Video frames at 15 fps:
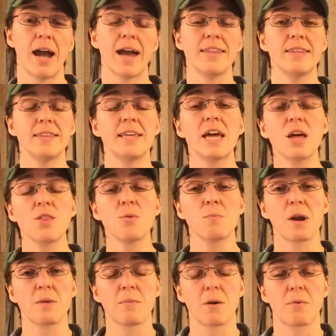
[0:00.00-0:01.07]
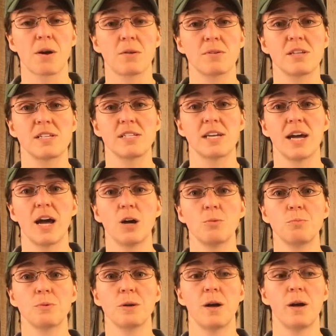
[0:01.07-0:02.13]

And then the other part of my work was to help